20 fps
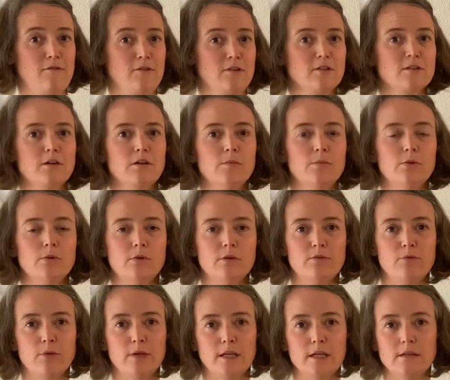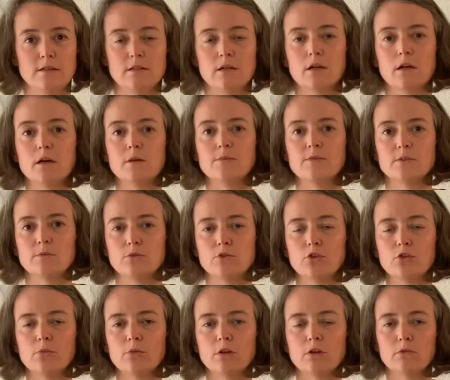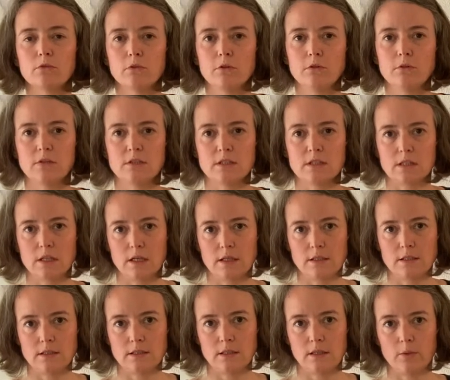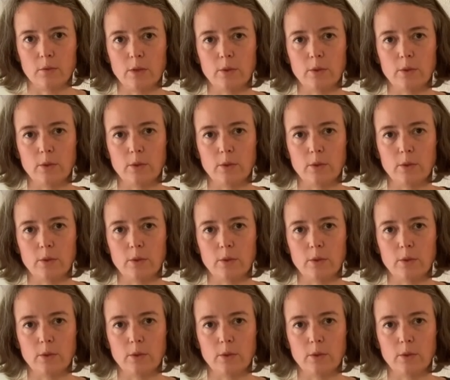For example, if we dug up some turmeric root and sliced it,